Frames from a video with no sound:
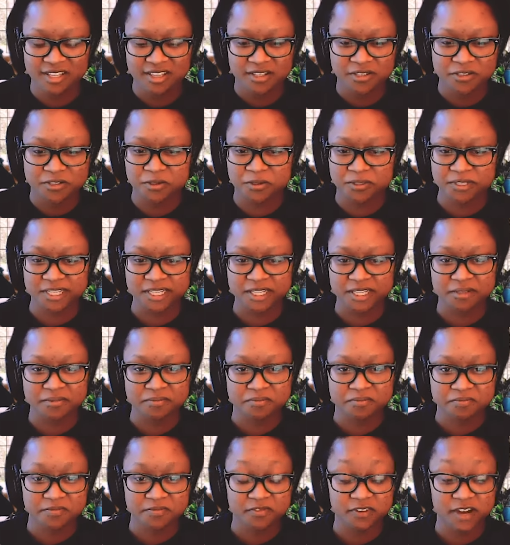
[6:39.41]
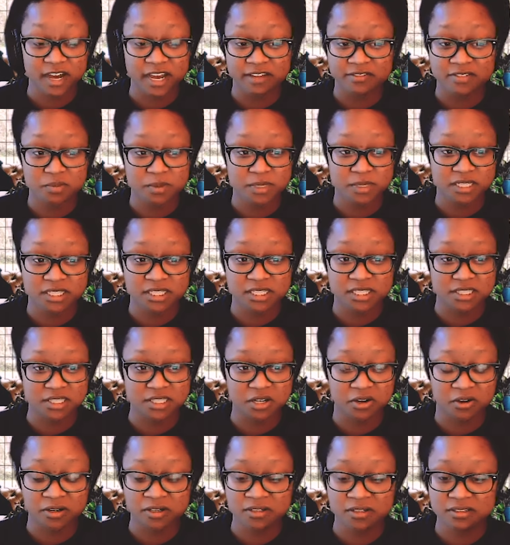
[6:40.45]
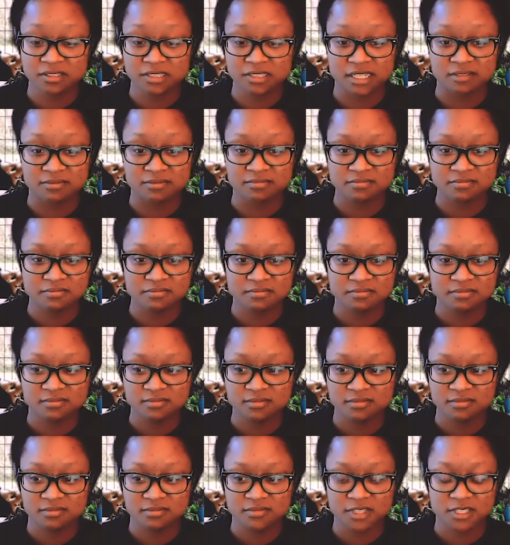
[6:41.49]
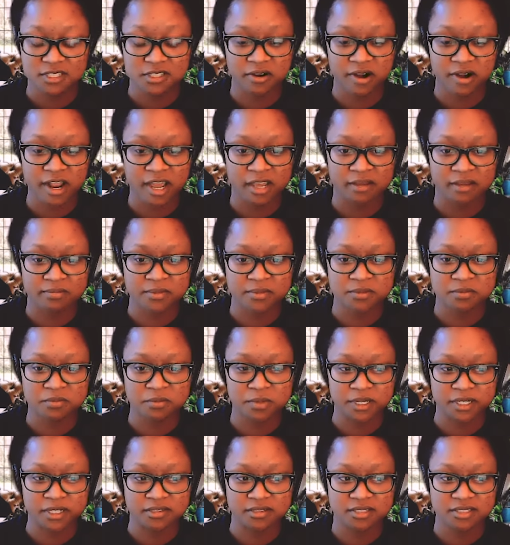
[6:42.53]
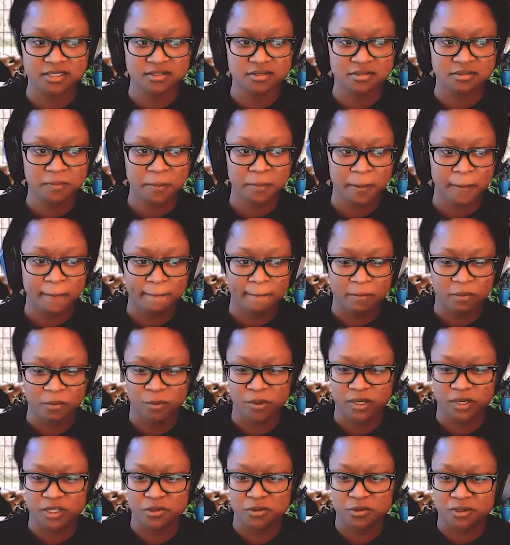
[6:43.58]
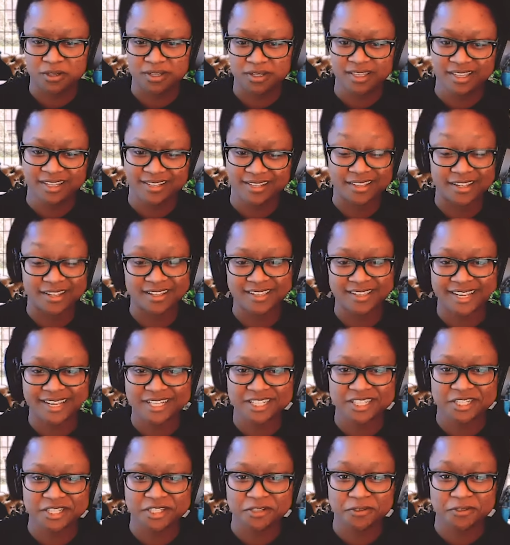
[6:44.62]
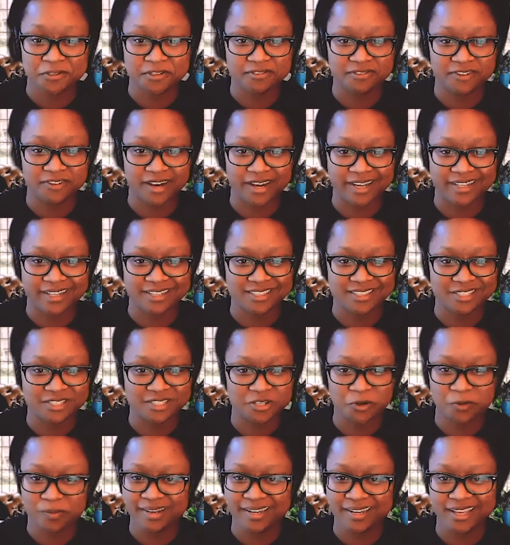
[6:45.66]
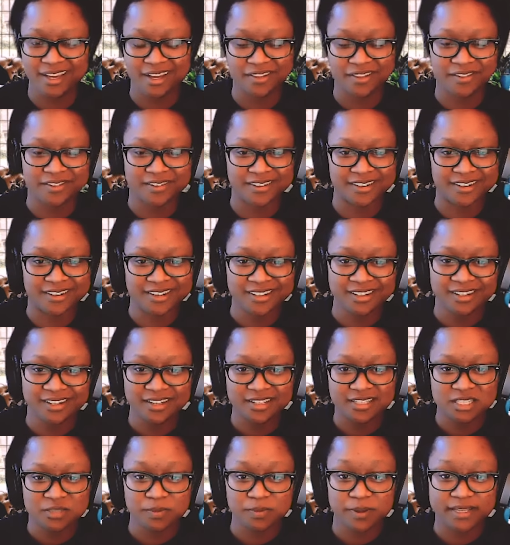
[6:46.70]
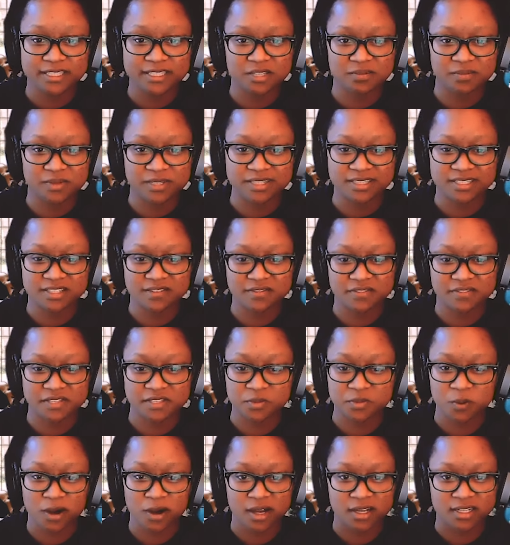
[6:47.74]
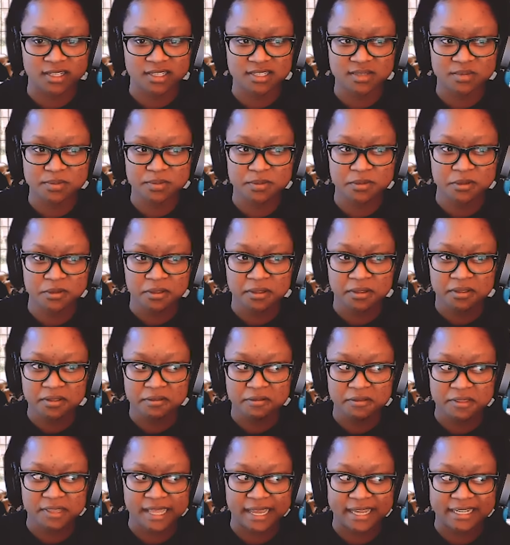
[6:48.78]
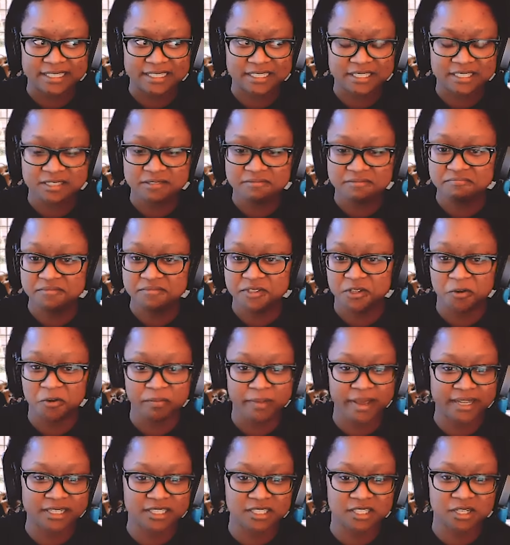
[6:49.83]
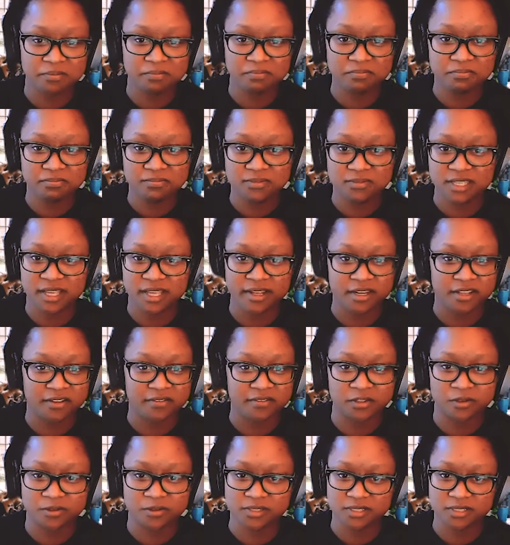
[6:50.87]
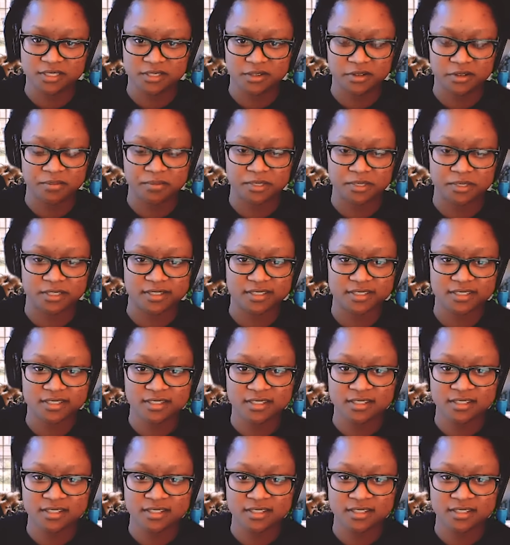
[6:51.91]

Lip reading: There's only 5 species currently described, but when you look in the collection, you can find so many other specimens of these wasps that don't match up to any of those descriptions.